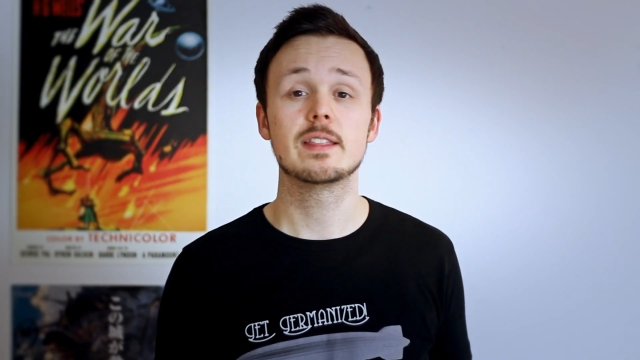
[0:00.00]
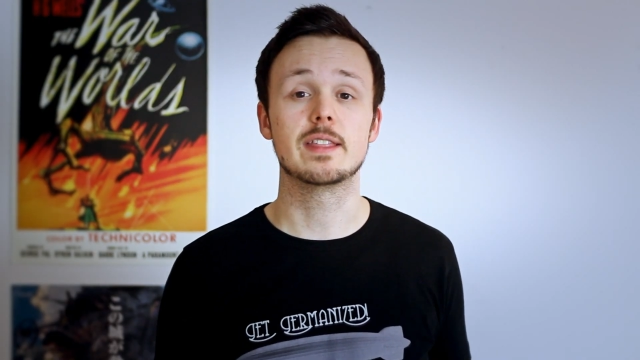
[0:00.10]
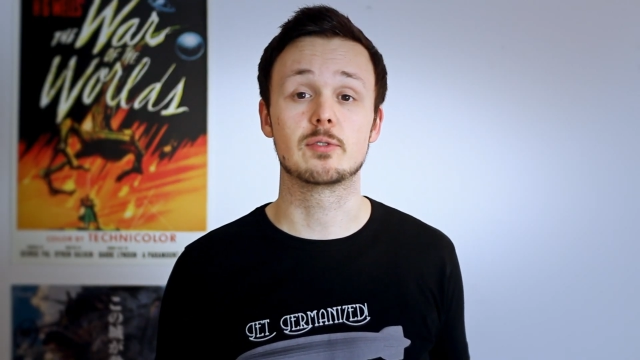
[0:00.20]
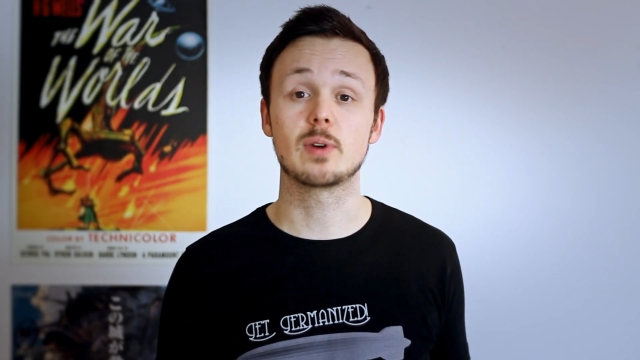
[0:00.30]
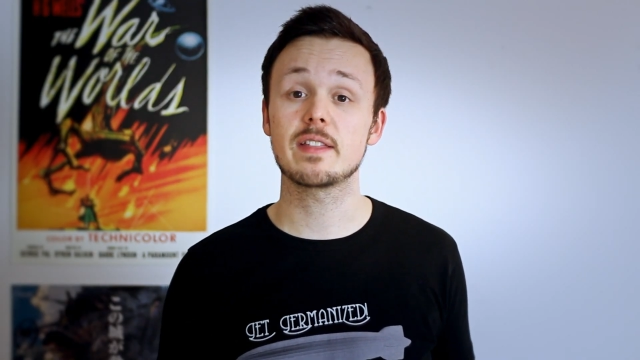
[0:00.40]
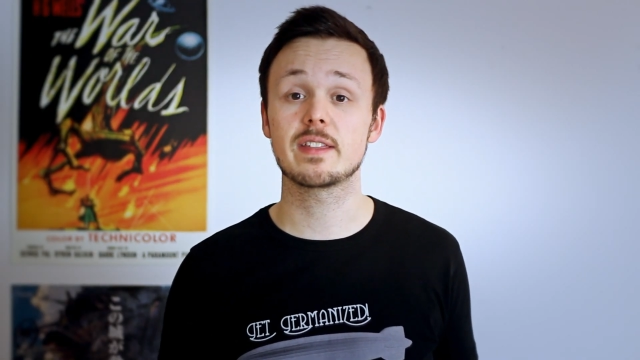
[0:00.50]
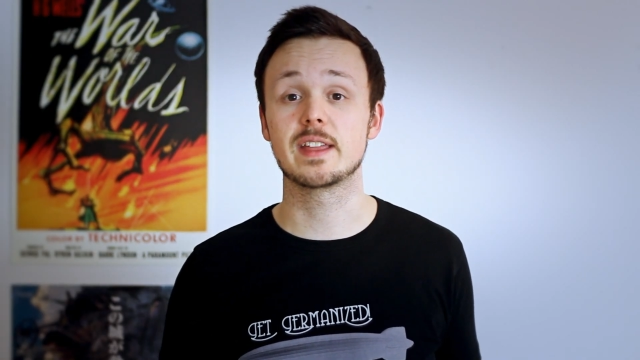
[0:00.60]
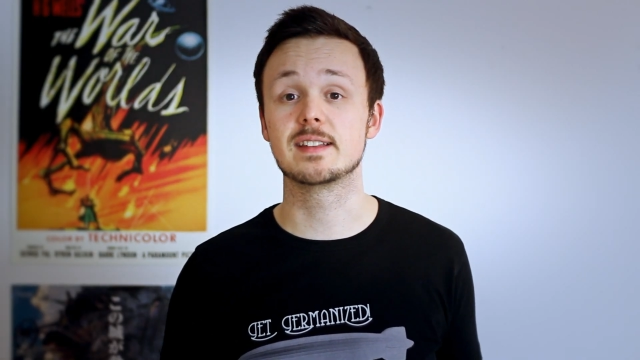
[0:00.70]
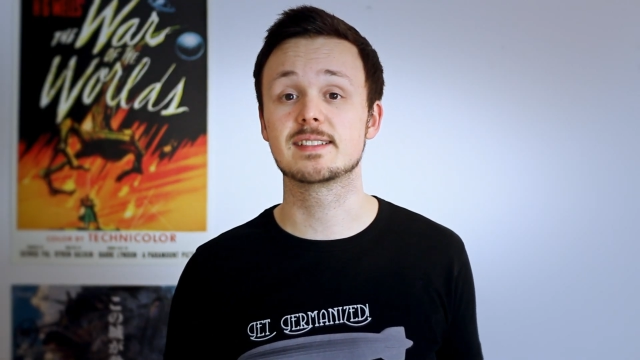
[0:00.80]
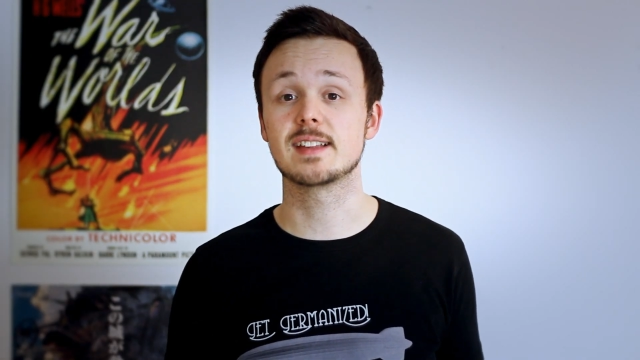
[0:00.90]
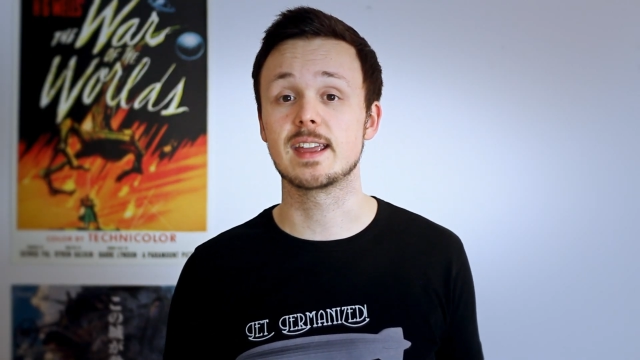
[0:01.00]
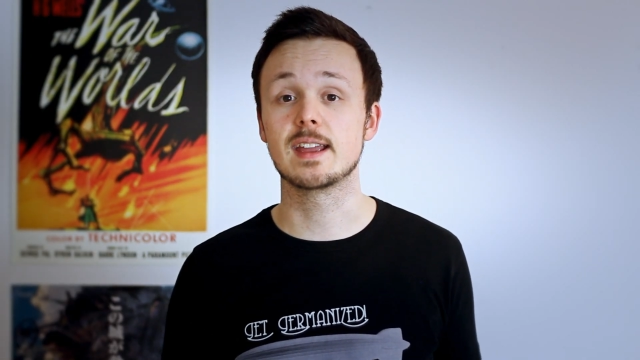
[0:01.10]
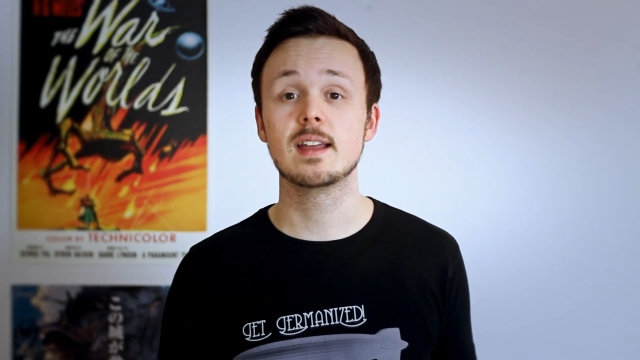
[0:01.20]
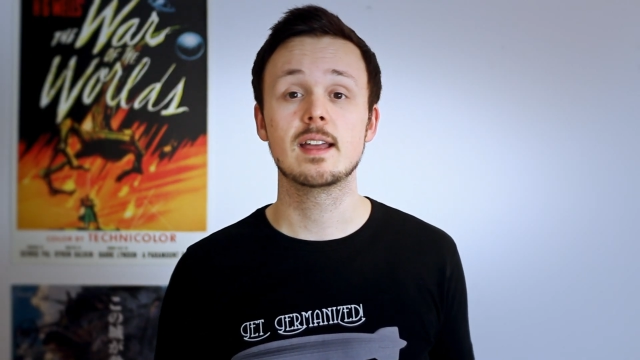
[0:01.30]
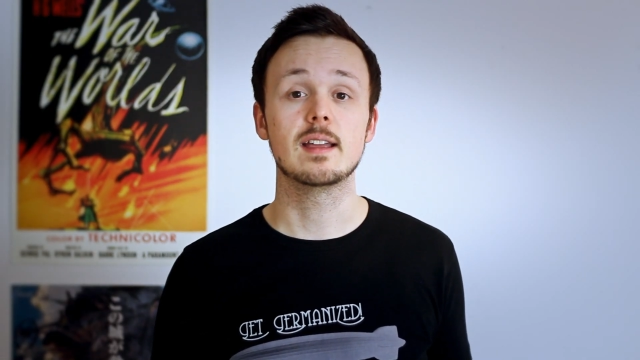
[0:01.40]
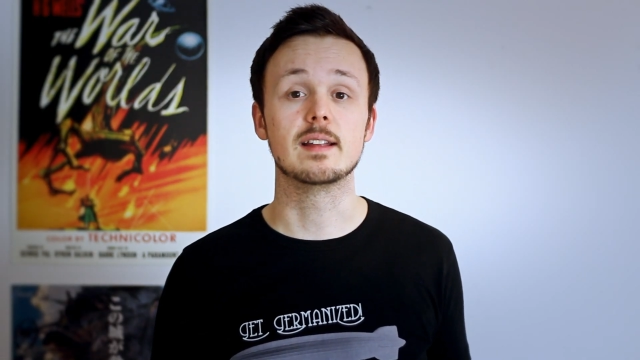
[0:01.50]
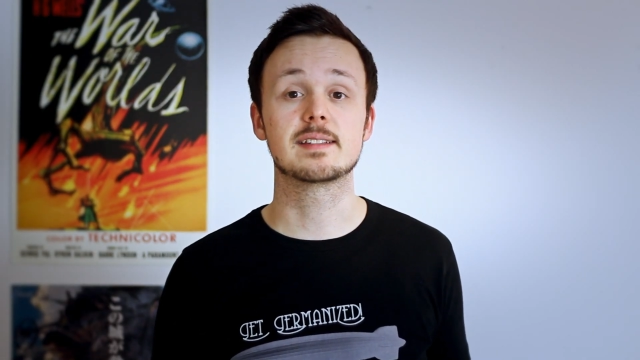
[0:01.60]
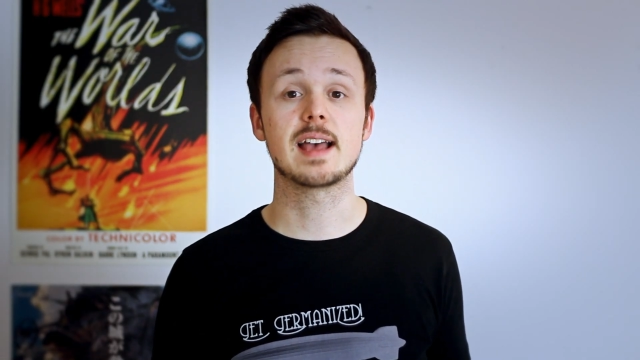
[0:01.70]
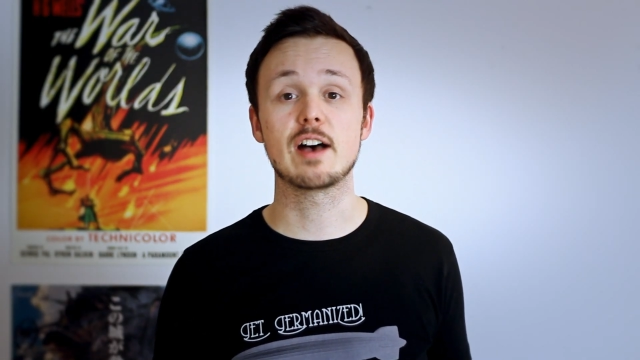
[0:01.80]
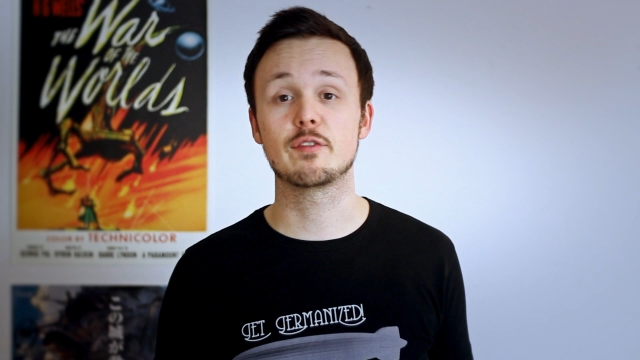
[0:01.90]
that rather than say it's
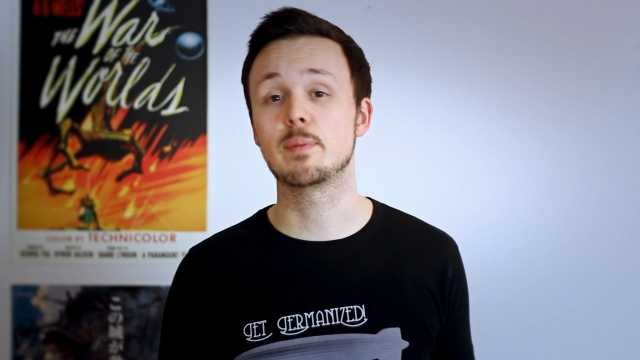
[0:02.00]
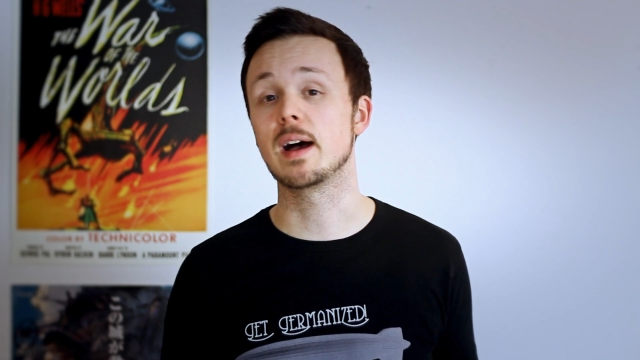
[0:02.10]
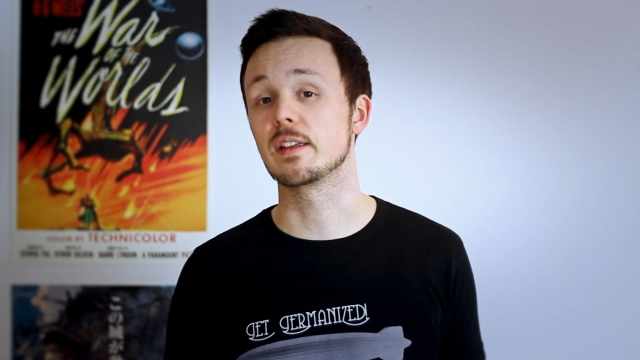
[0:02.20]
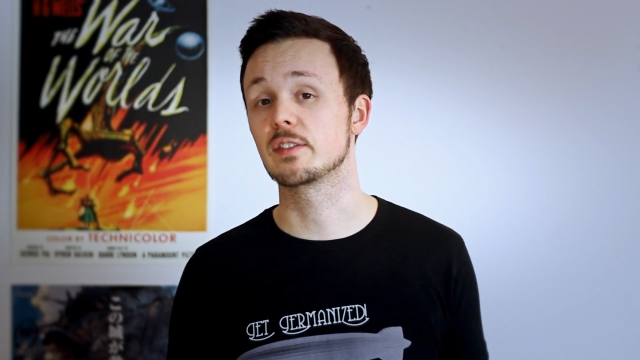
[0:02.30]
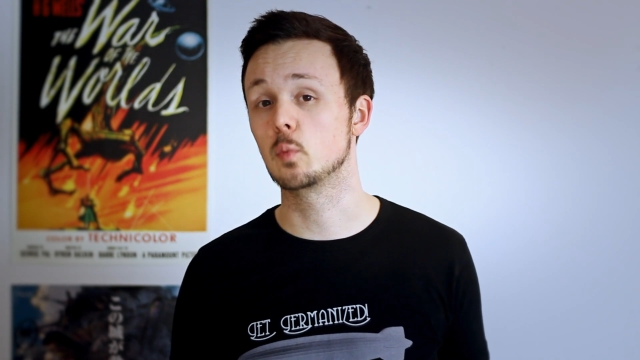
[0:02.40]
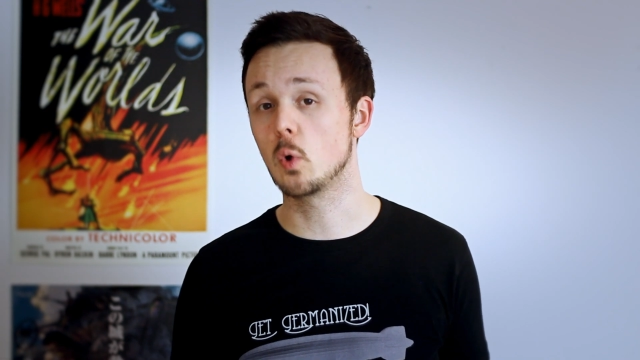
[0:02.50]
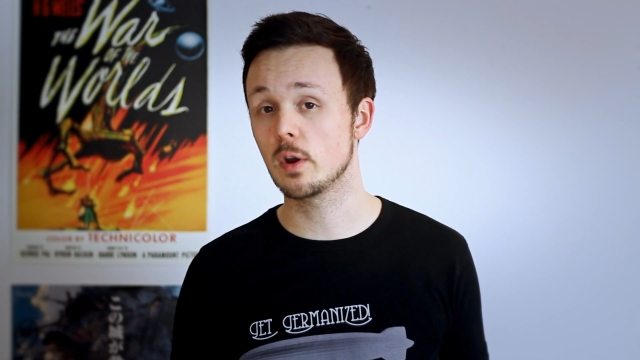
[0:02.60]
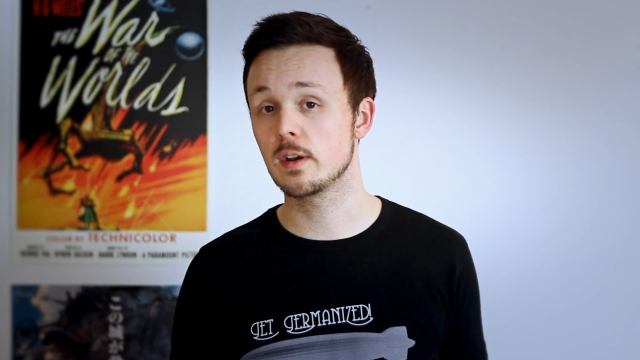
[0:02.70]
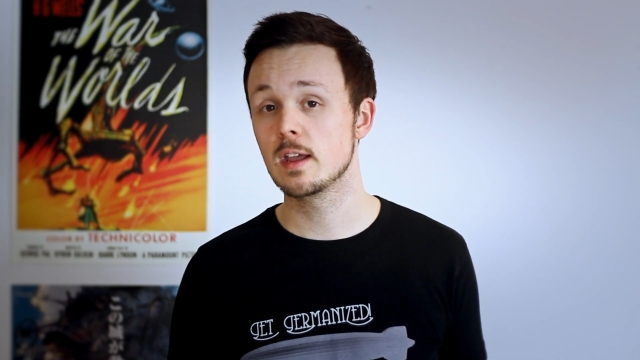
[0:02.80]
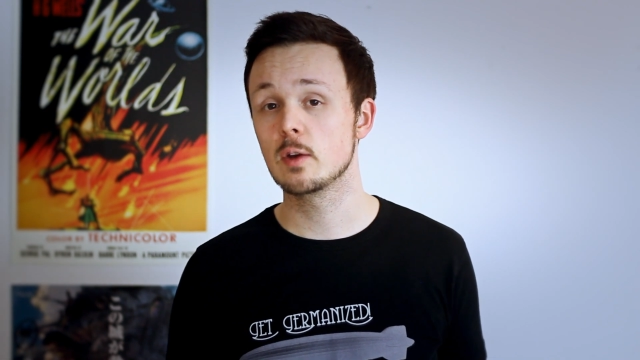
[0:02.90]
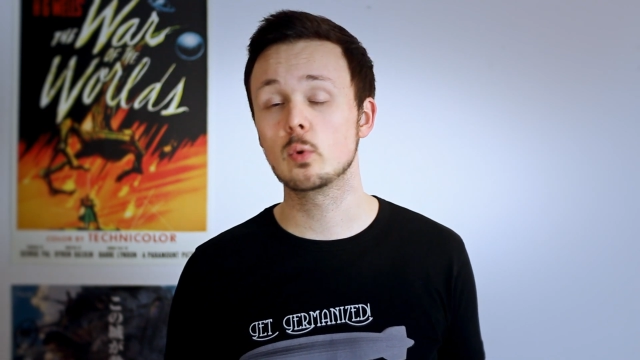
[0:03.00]
half past 1,